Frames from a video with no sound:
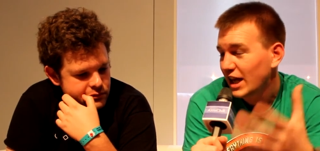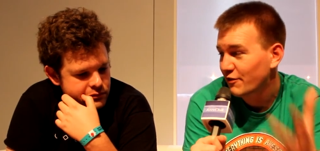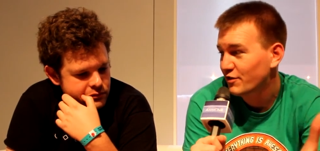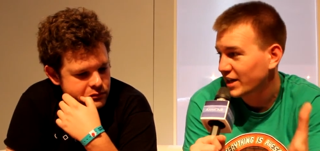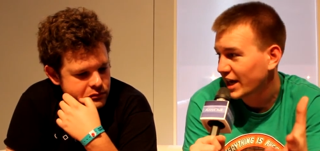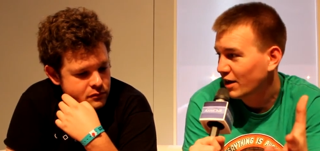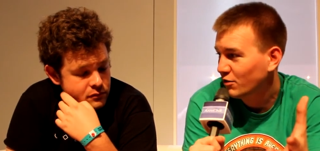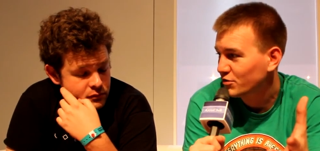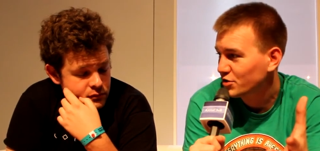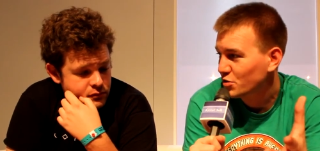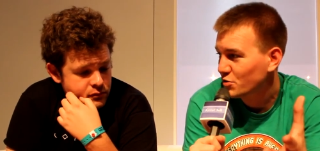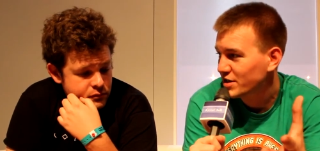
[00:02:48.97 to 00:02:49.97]
Speaker 1: everything
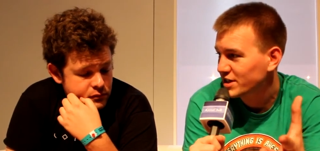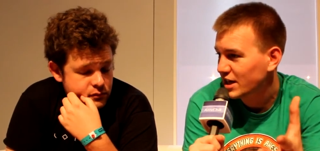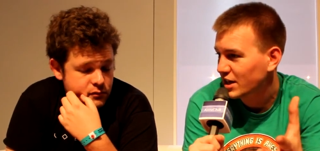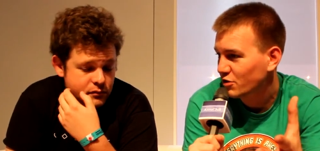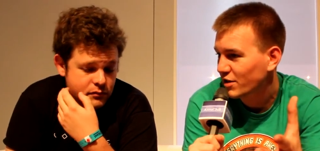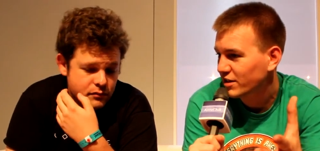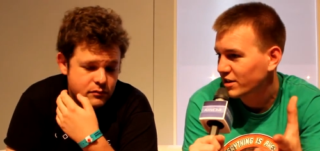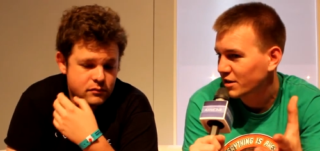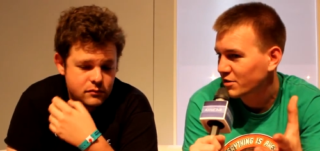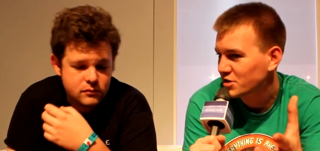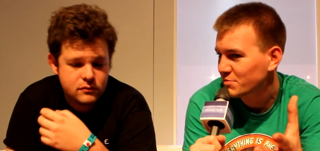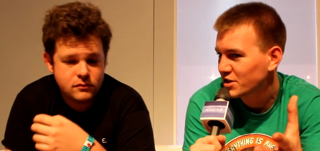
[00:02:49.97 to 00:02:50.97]
else, or is it a great
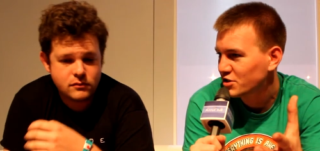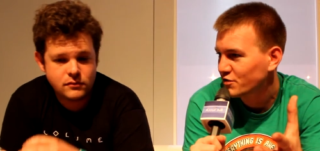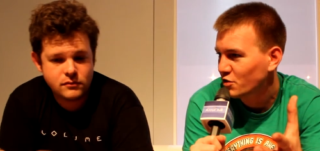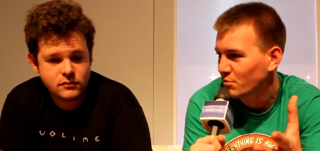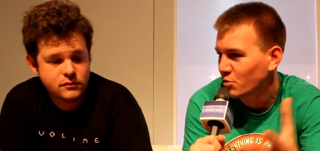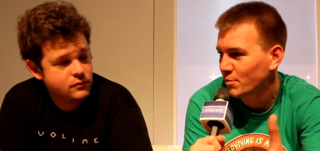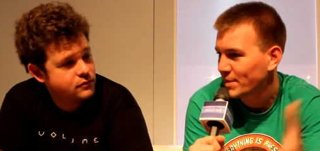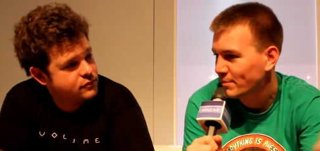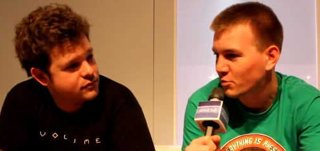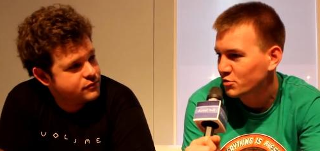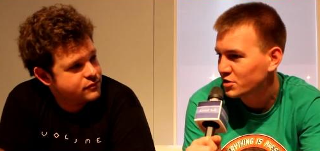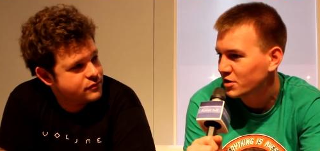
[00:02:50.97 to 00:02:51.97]
thing because it means you've got more
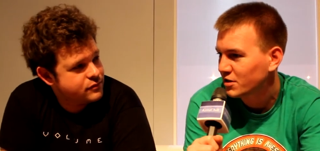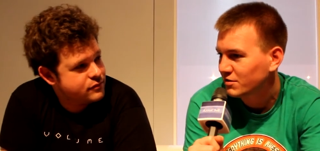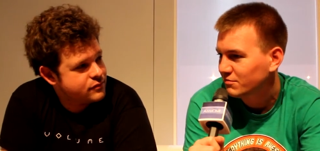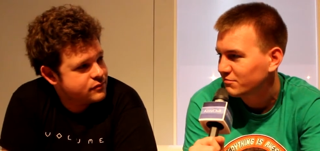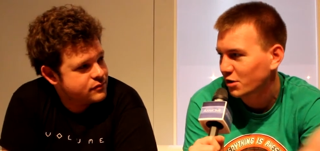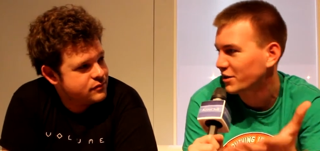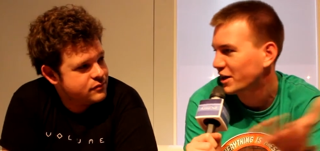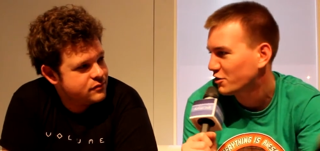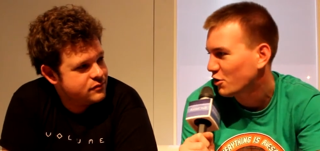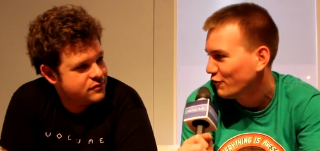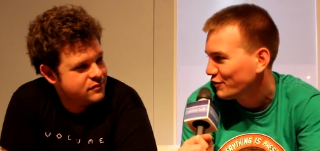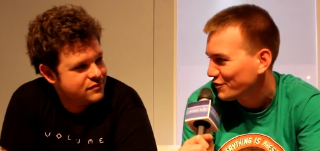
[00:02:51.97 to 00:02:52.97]
people to go and get
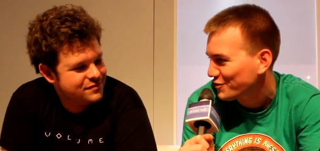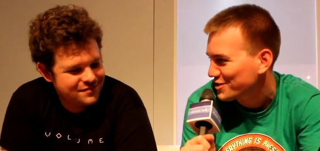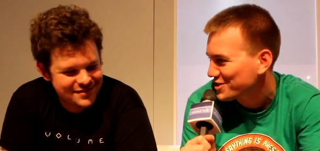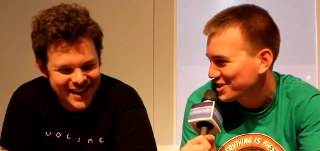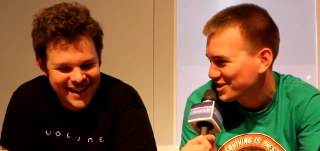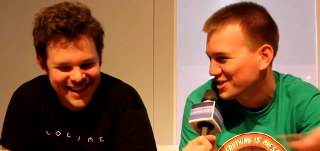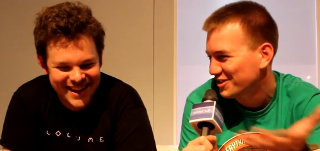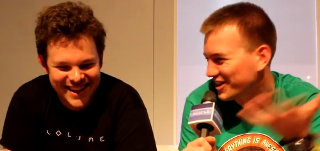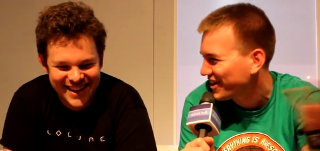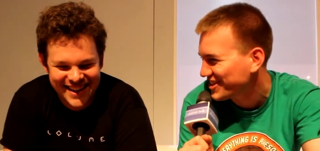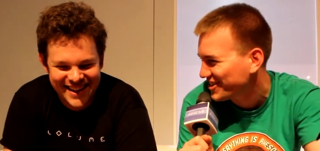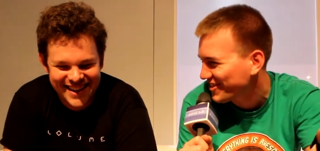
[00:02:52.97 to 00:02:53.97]
coffee, for instance, or
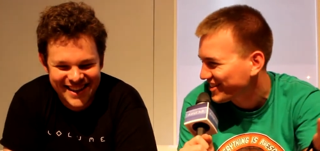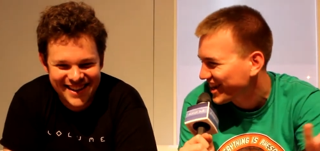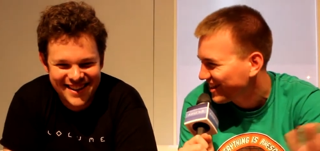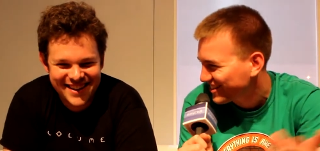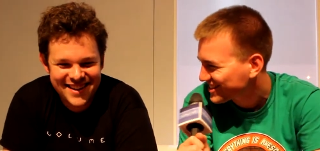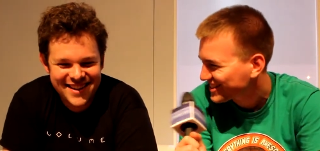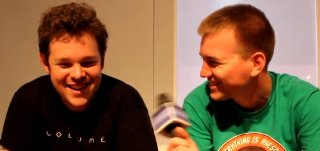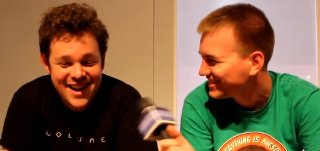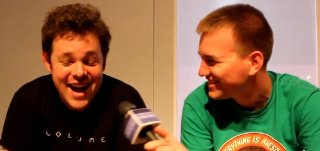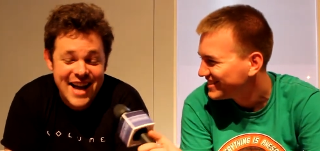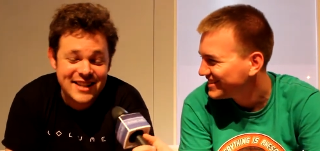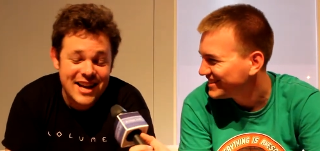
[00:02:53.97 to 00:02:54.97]
go and do everything else?
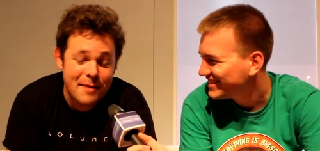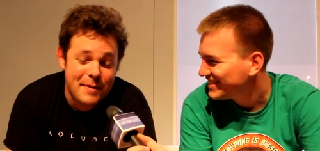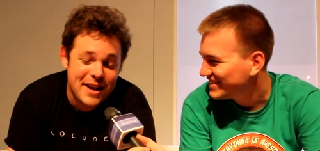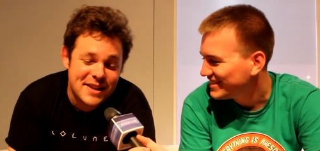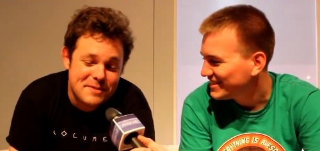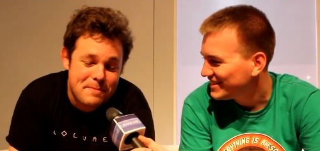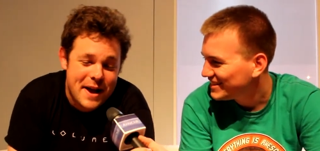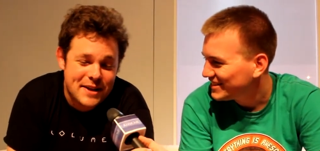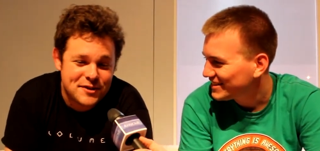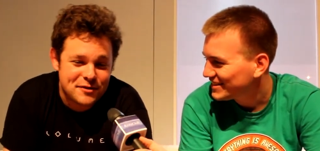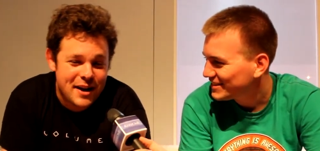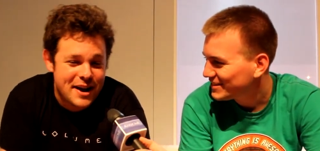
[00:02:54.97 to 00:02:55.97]
It,
Speaker 2: I mean, it
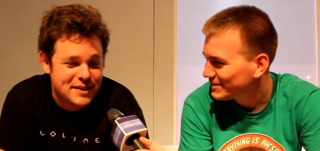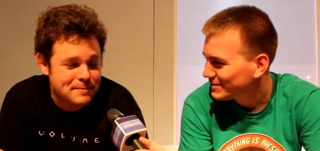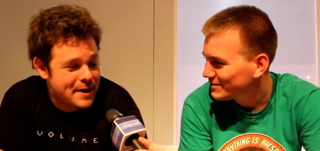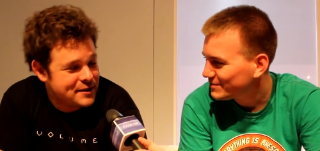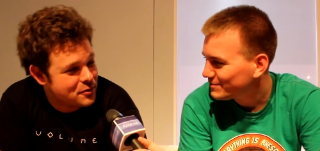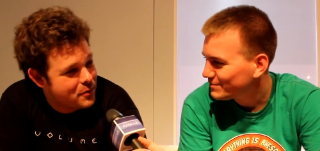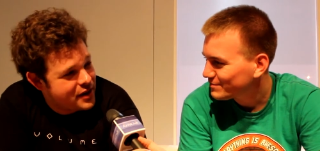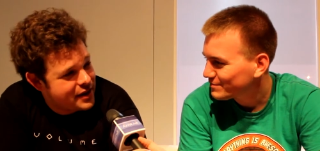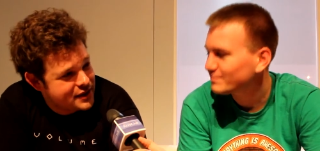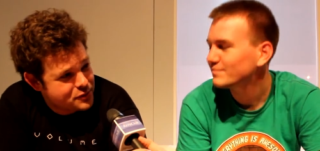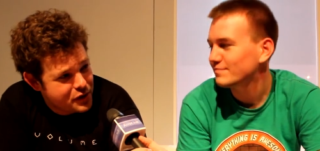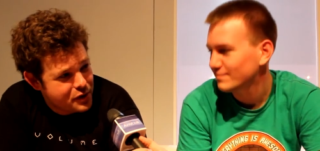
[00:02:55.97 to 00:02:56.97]
depends, right? It depends on whether
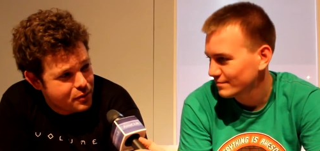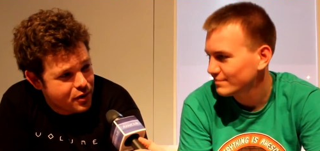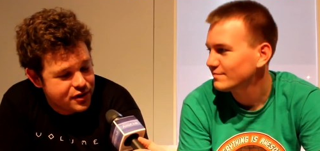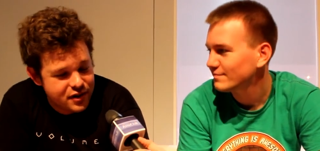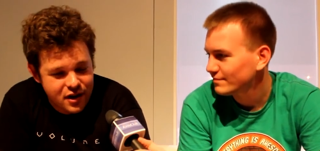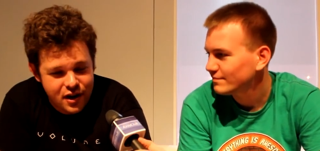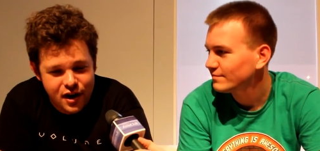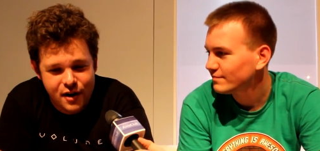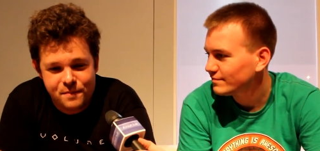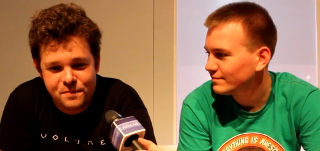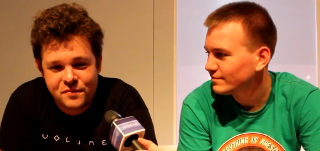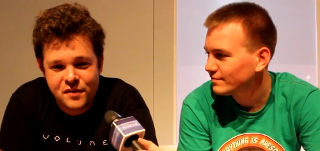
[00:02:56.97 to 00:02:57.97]
that's what you want.
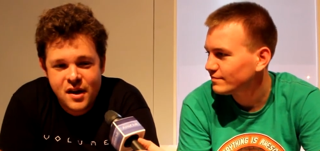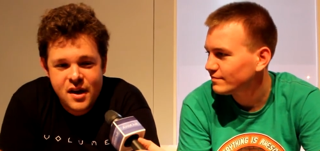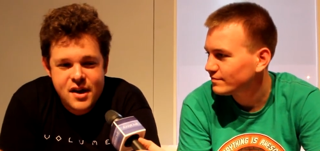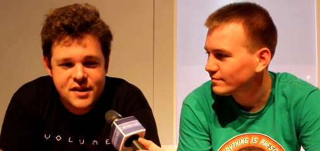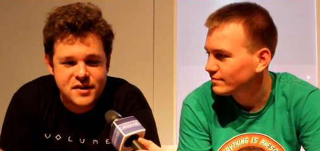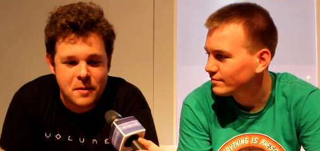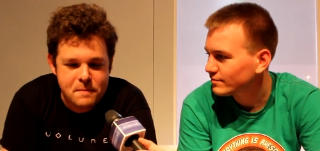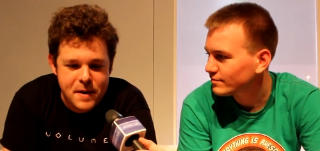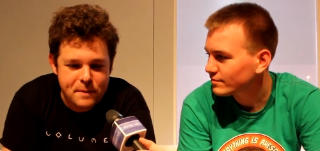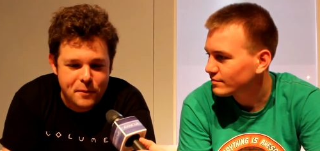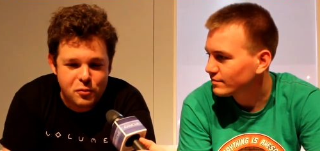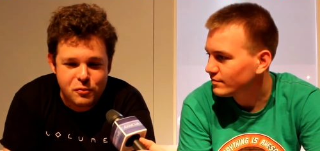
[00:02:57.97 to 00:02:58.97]
Um, some
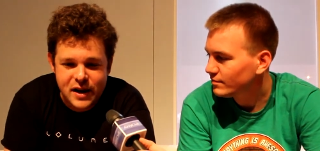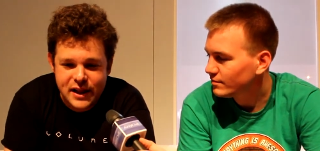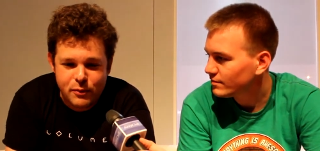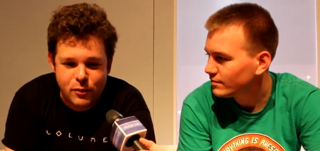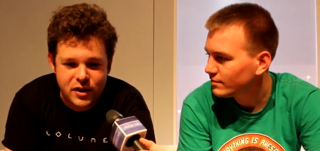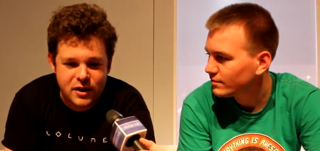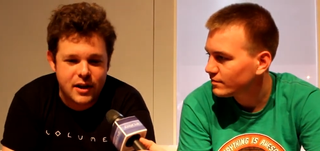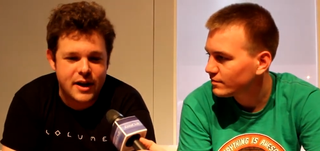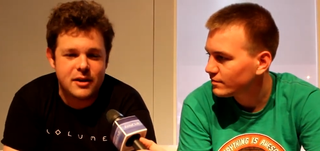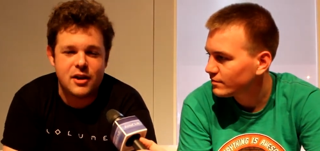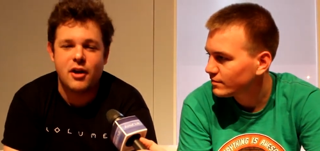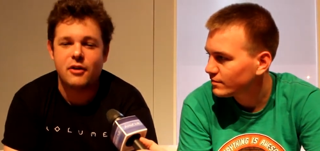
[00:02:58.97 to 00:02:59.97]
people really want to,
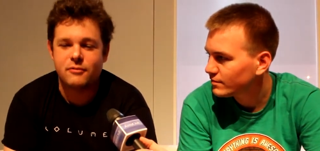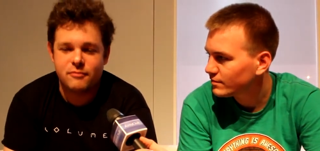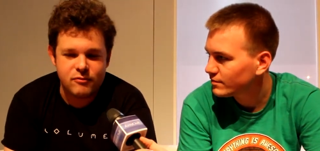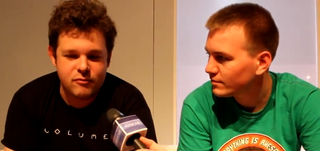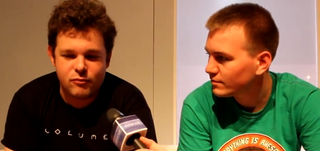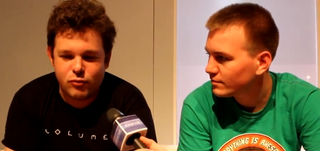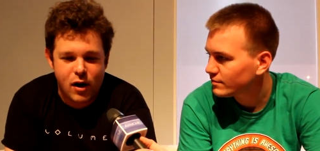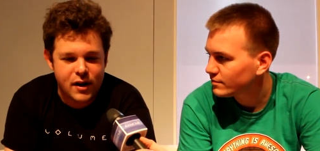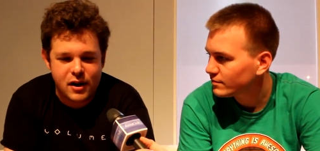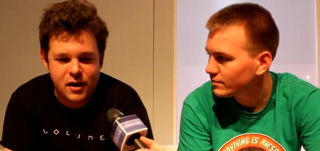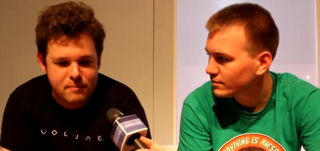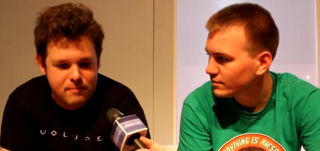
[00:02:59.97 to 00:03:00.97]
like, you know, run a